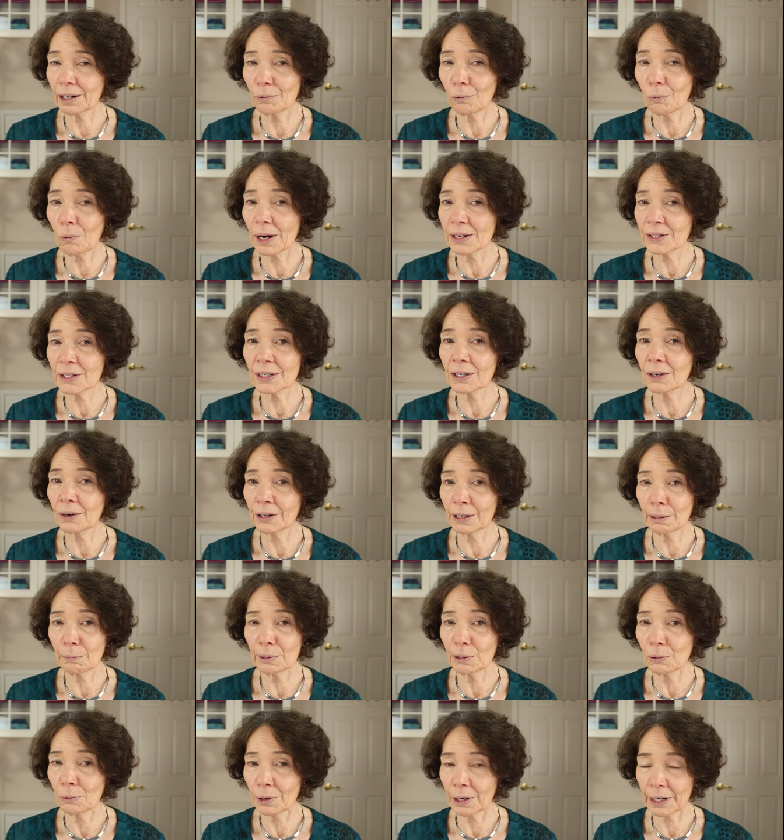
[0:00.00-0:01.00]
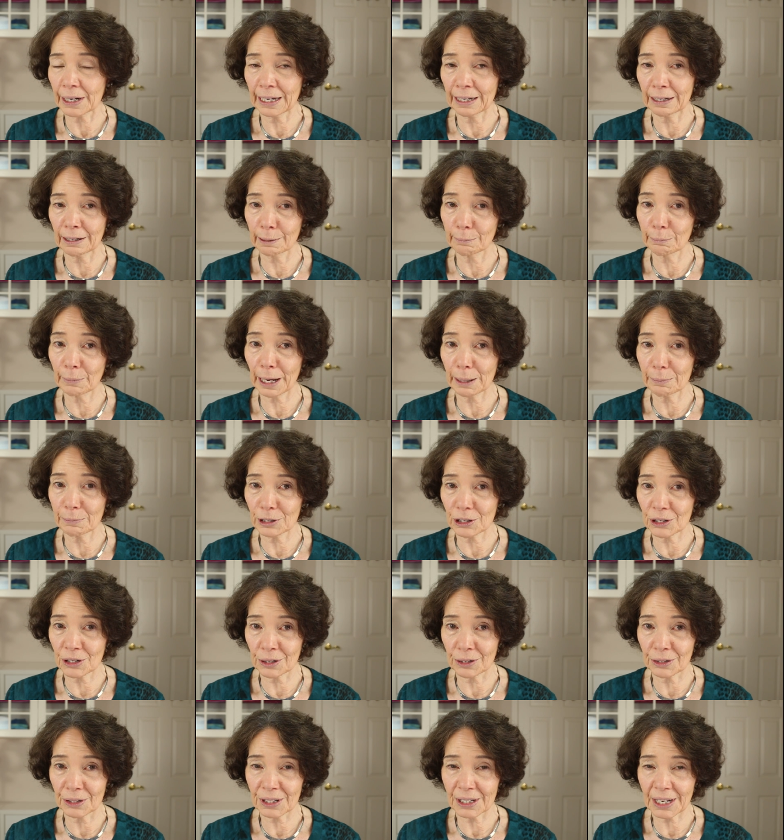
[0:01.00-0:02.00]
it wasn't going to be working on my
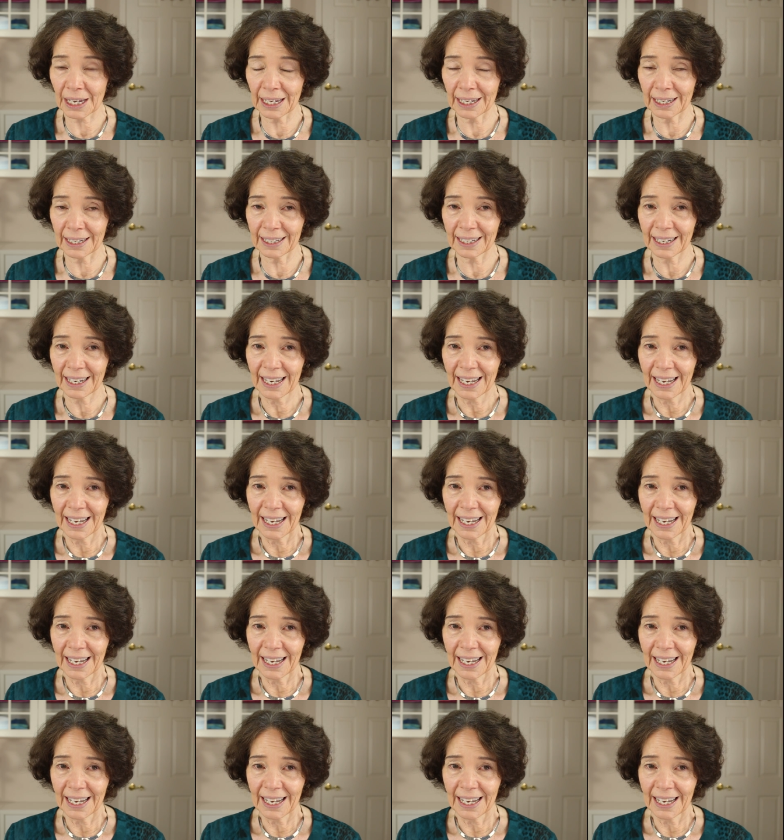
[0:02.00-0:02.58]
mature skin.